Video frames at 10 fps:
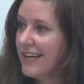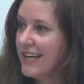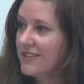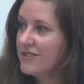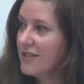
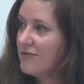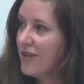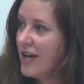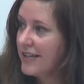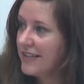and instead of
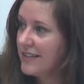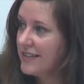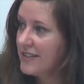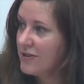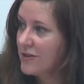locking
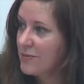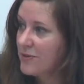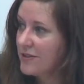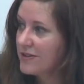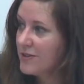in
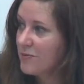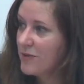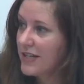neoliberalism,